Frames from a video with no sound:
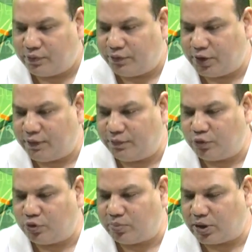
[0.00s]
Free
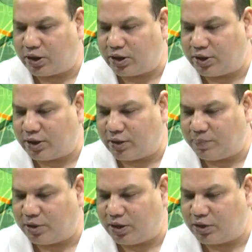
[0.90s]
float market
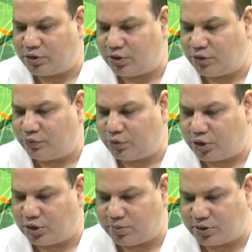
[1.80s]
capitalization is
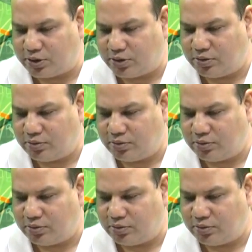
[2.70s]
40%.